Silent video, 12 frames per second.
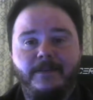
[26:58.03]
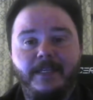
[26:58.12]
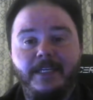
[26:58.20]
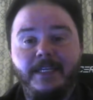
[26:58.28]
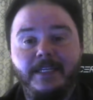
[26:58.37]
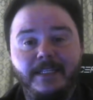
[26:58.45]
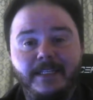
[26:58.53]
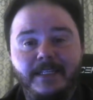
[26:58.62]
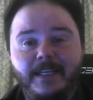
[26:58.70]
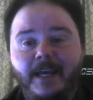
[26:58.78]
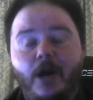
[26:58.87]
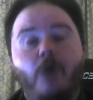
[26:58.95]
the, kids.
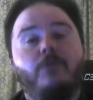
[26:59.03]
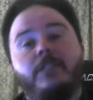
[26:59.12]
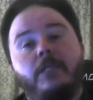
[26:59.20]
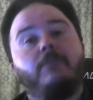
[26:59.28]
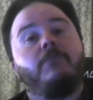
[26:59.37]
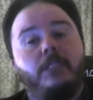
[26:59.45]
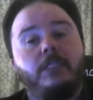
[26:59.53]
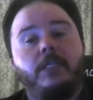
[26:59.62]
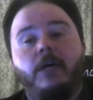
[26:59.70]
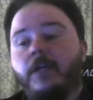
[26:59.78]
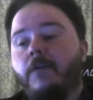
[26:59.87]
Oh, it was in South